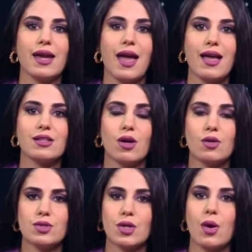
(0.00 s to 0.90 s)
and
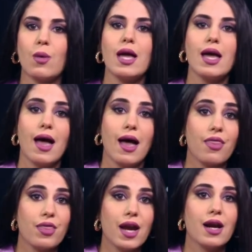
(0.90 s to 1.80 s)
also
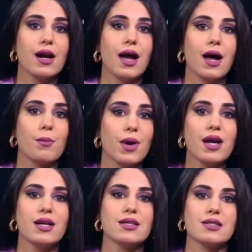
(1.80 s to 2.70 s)
their
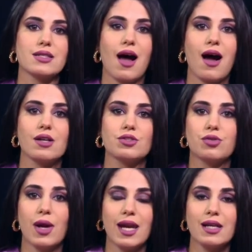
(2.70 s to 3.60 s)
parents are
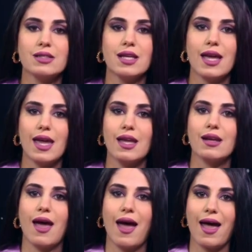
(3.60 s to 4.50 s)
trained in
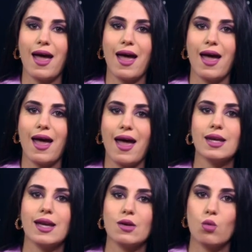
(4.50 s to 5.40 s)
hand
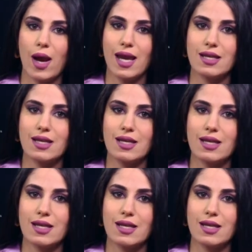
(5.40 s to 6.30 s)
washing,
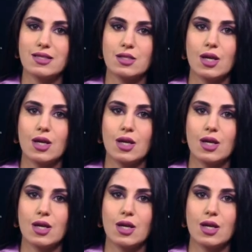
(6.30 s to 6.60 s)
waste